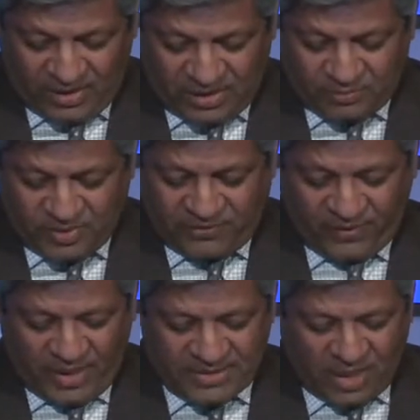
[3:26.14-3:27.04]

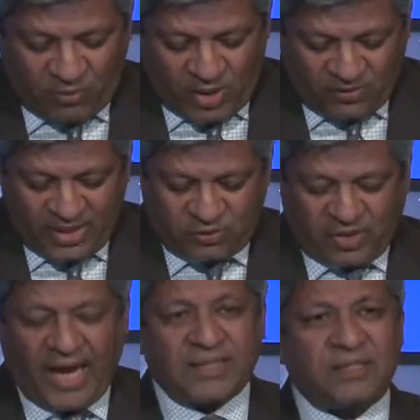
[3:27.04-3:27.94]
Specifically, as our work relates to
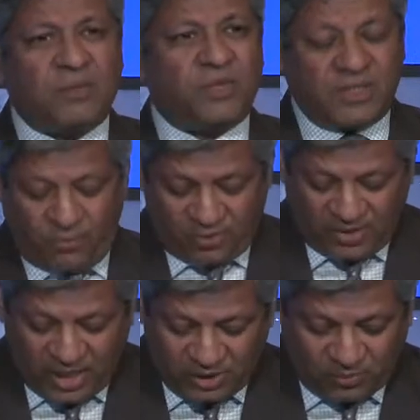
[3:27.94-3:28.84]
cancer, we support the
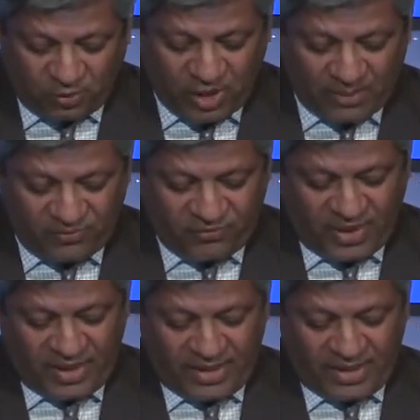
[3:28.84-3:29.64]
National Program of